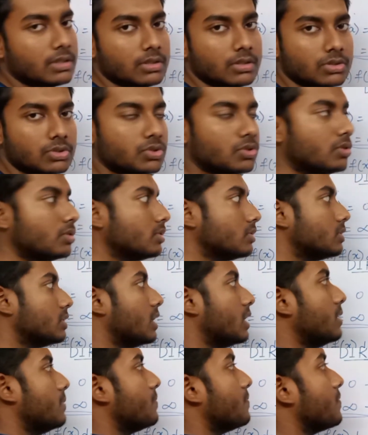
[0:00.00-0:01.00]
so
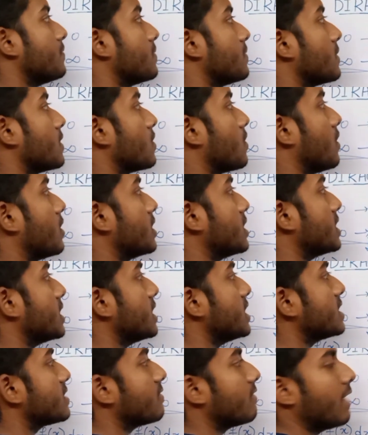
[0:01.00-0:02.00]
the condition
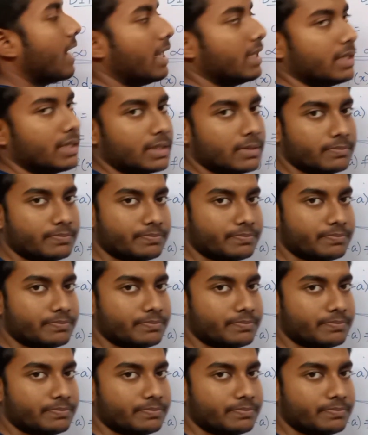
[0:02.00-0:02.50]
is valid.